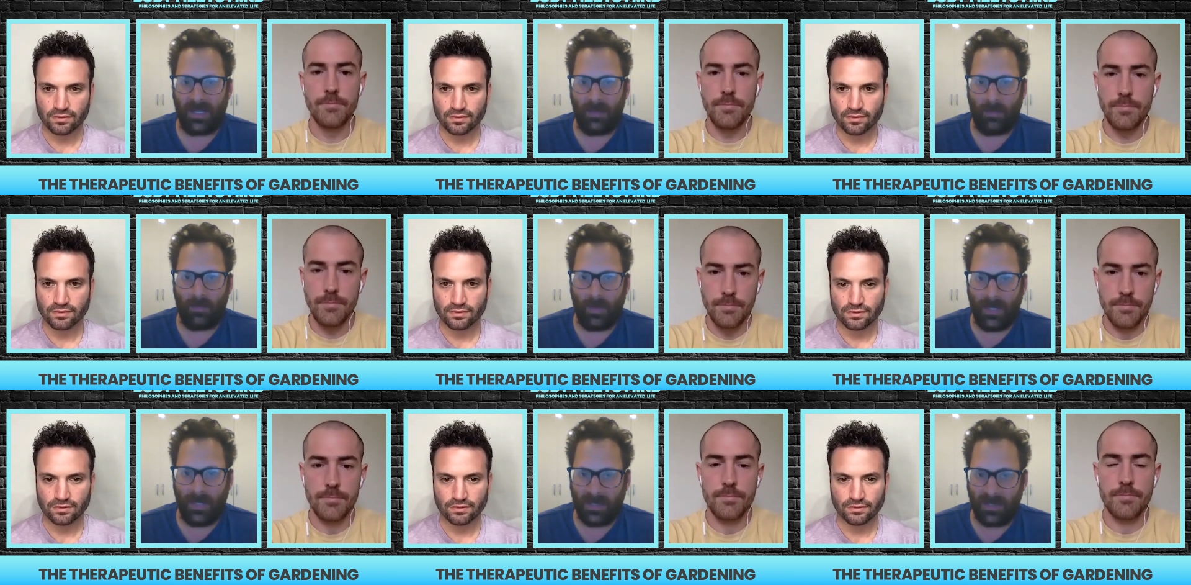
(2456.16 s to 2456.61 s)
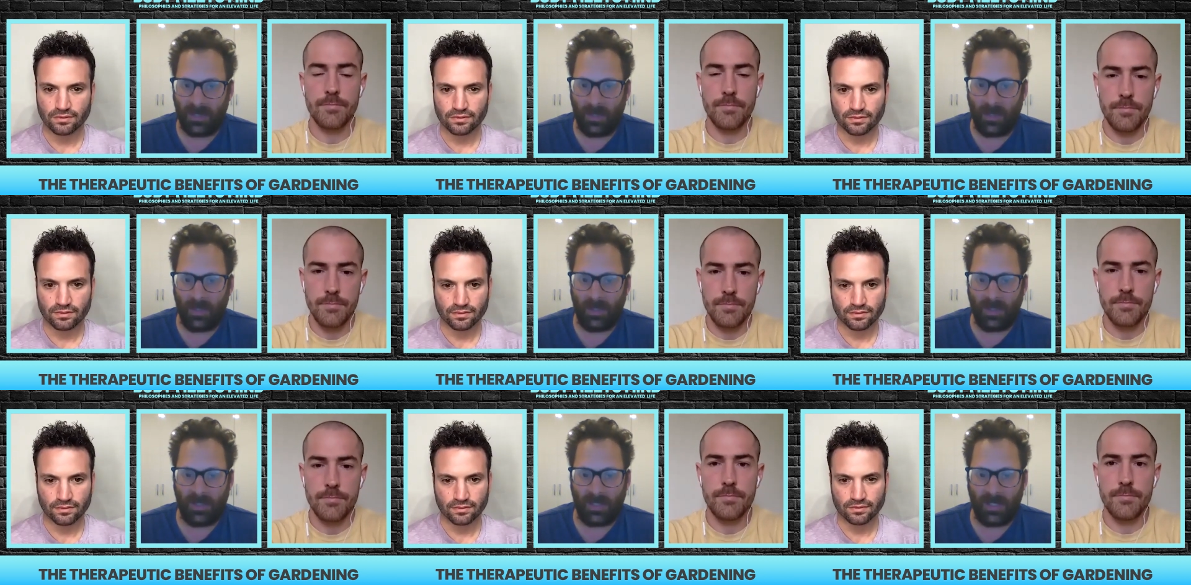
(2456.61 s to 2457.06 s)
Speaker 1: out the
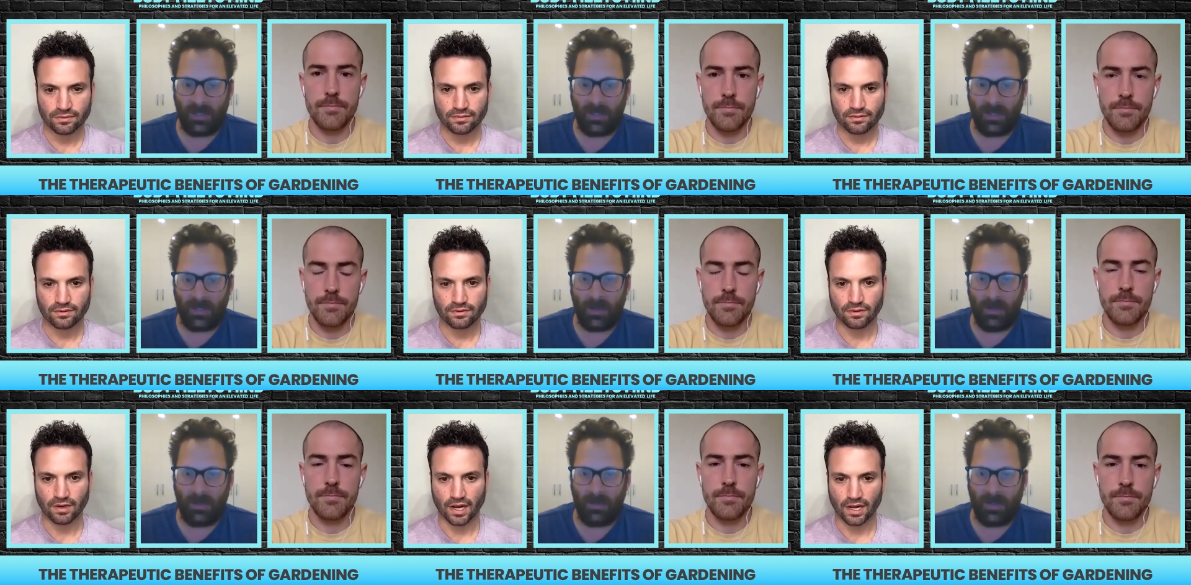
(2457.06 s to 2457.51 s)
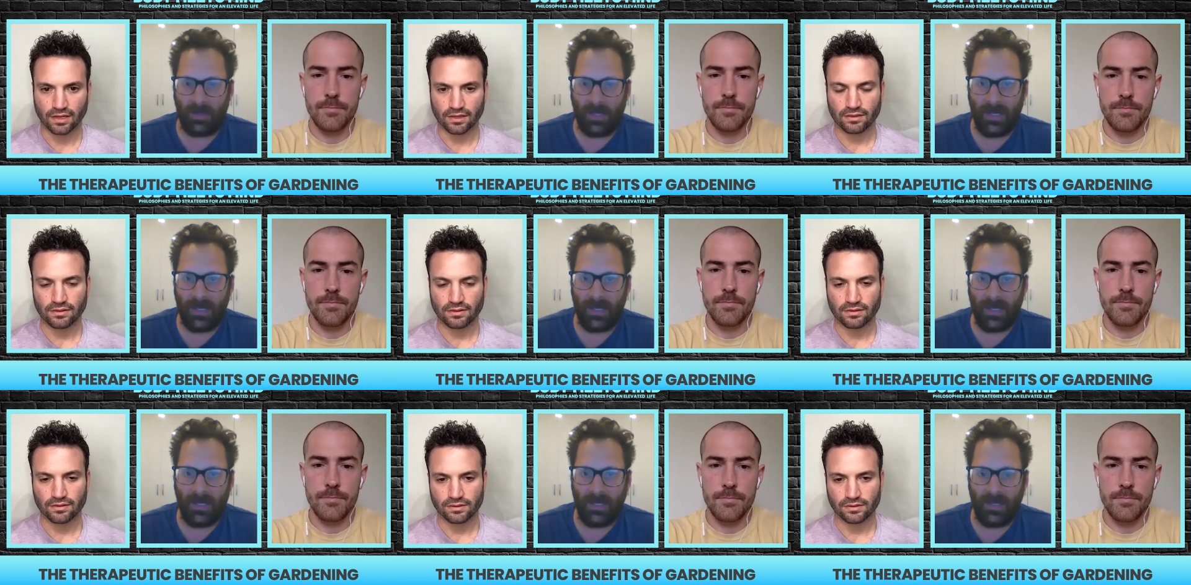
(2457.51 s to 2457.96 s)
research, they could go
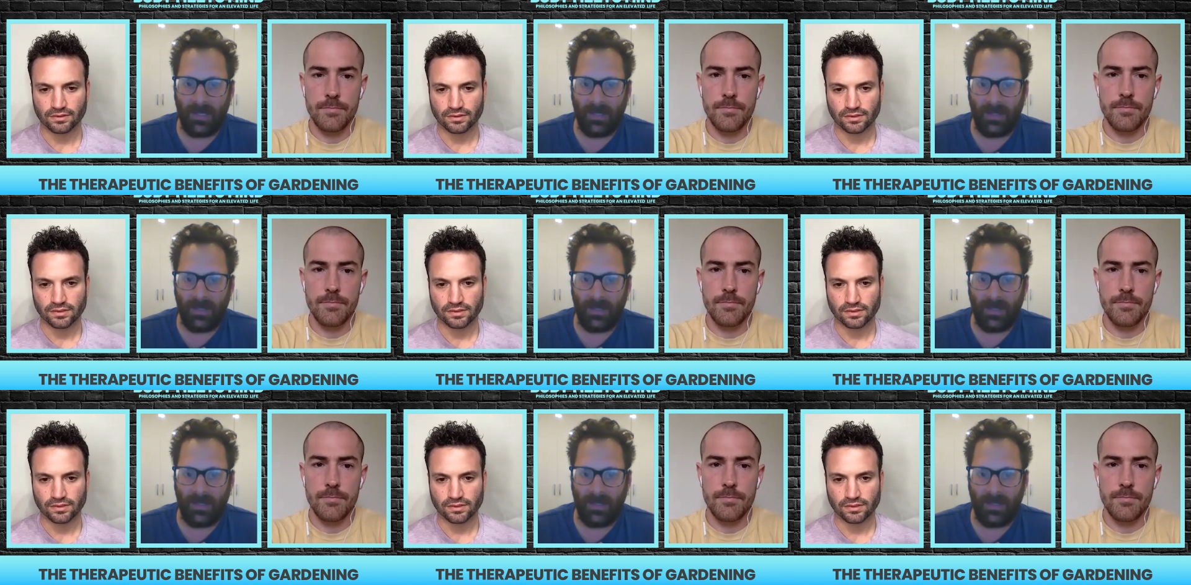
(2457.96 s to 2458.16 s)
there.